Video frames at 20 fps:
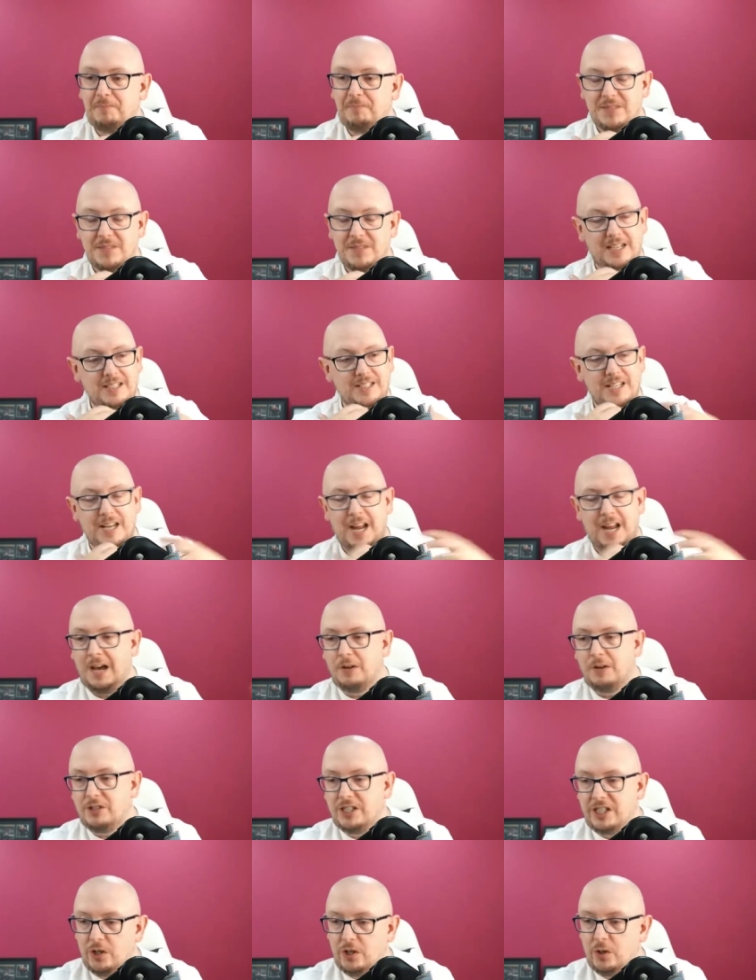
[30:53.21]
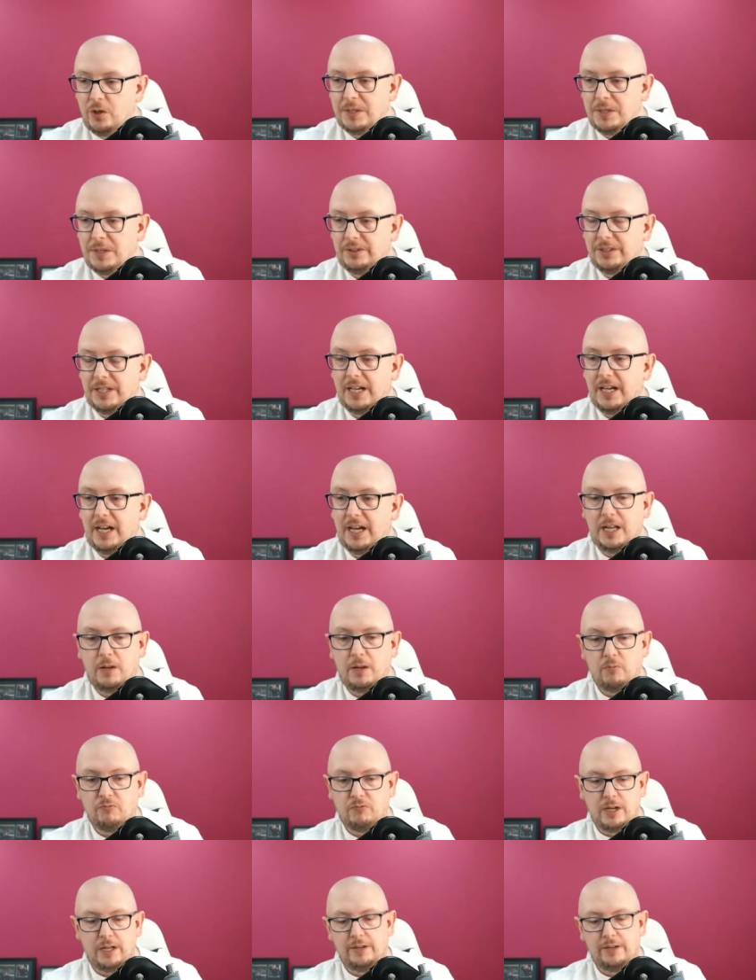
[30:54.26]
and said, how do you build it? And he
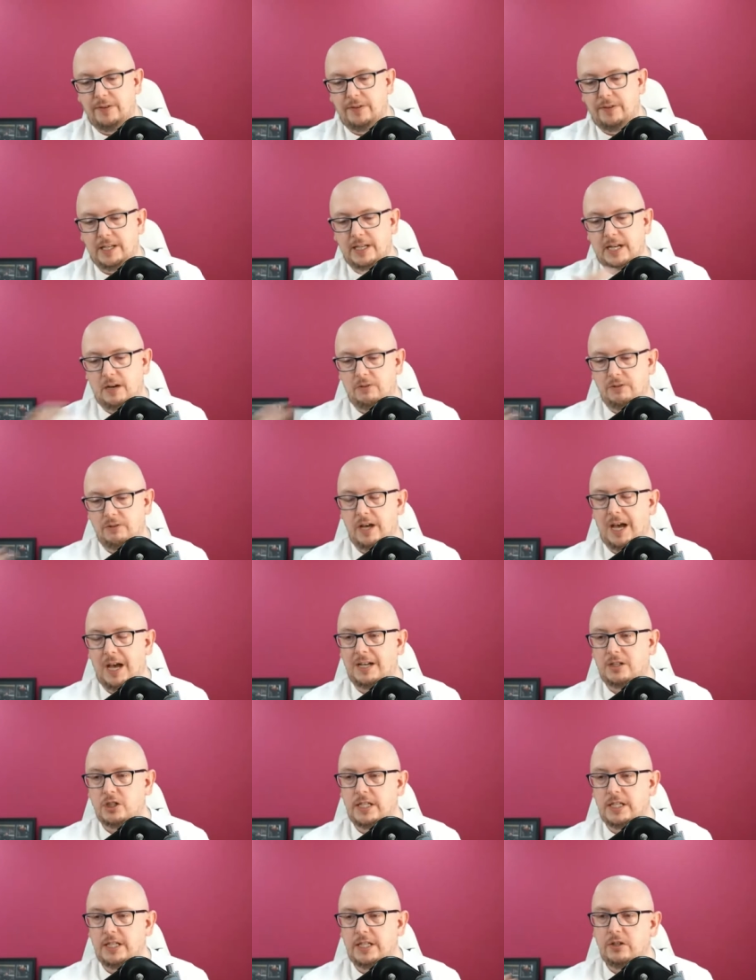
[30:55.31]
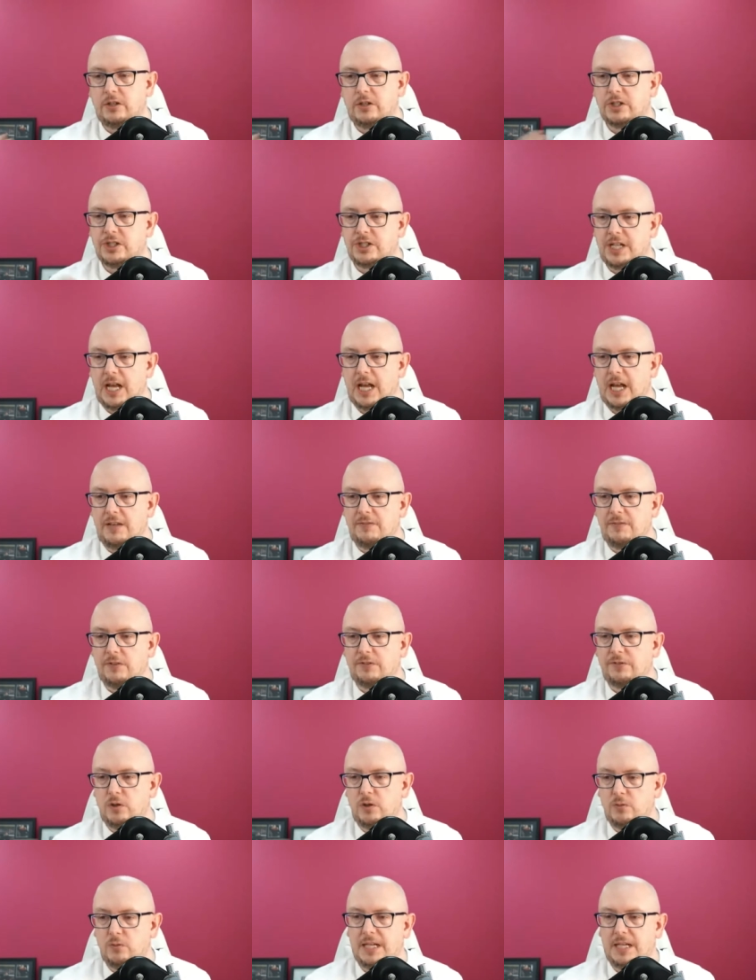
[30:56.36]
figured out that actually you could save a
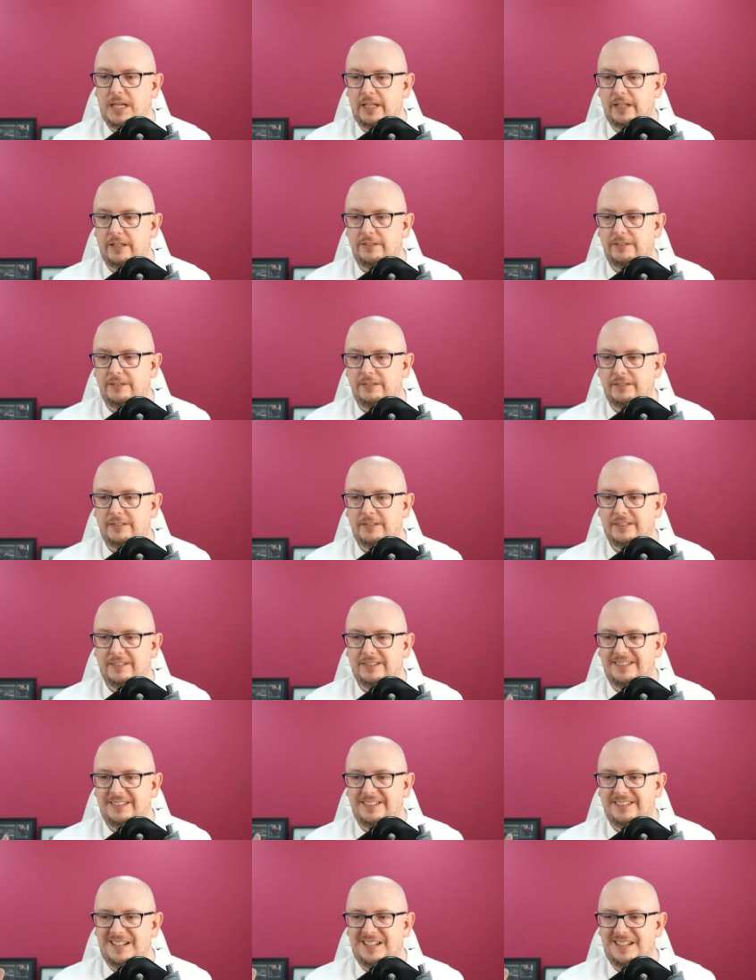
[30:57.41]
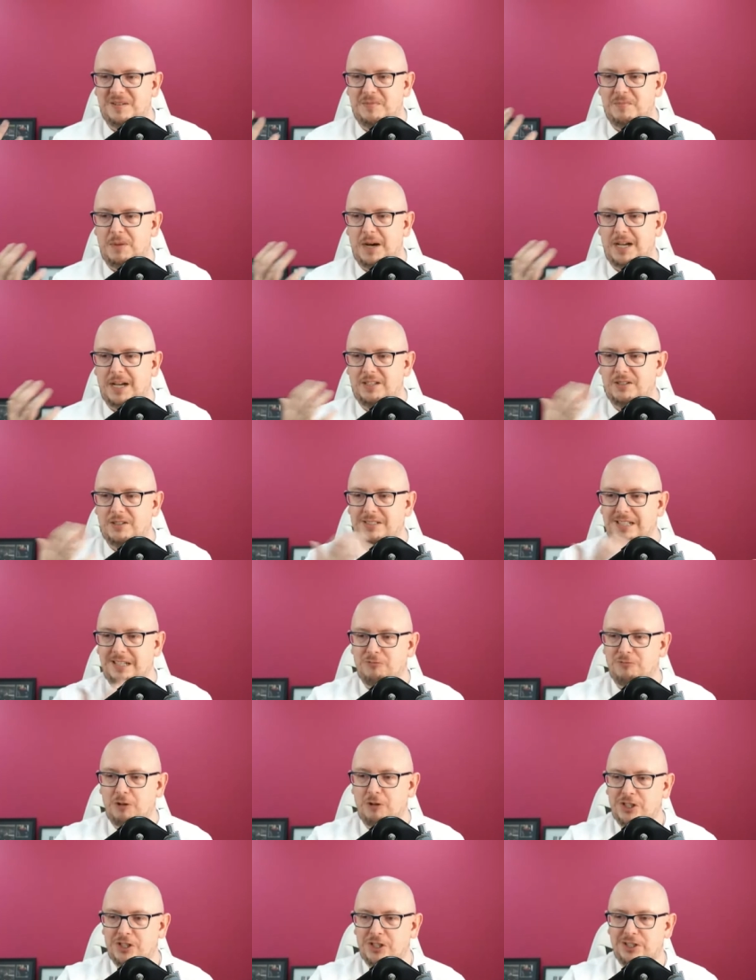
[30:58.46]
few million by using
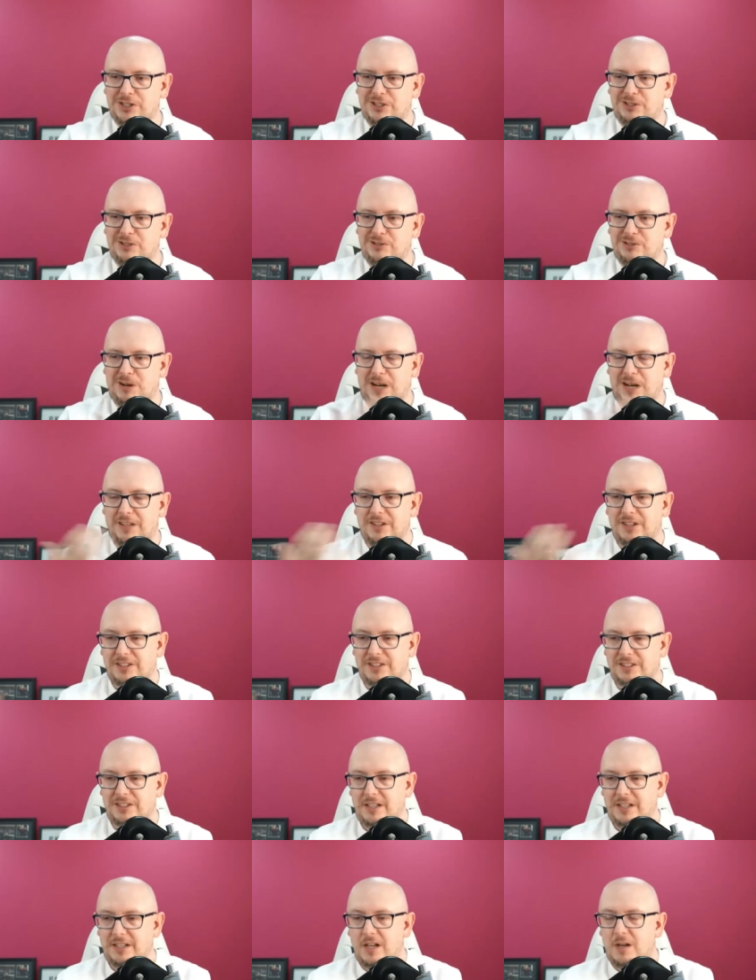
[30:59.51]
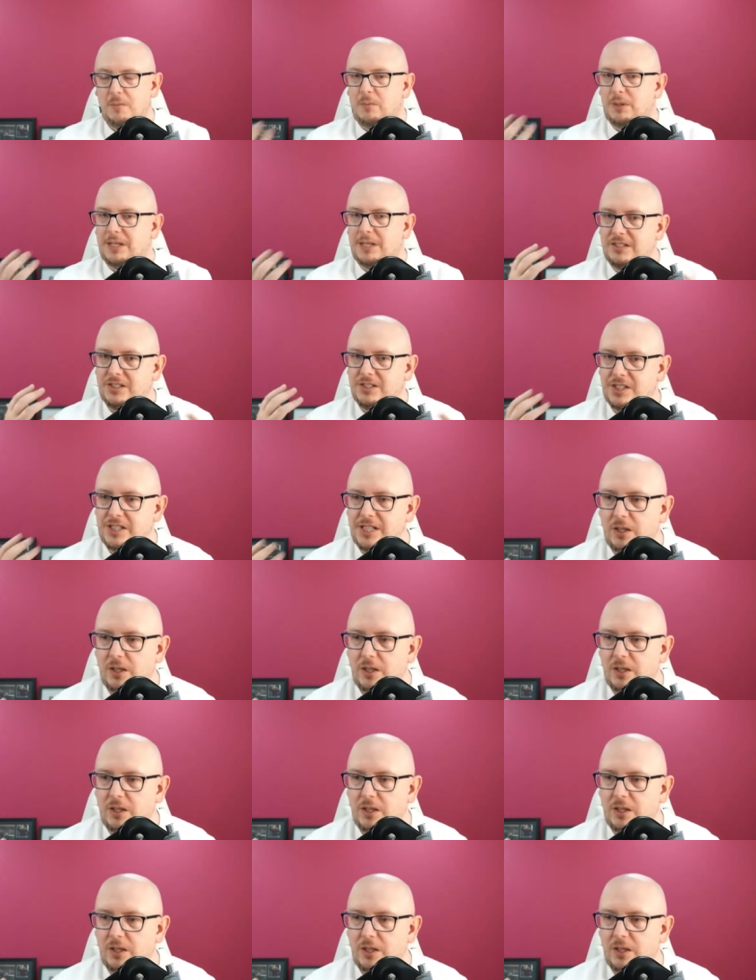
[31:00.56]
Russians rather than, but it still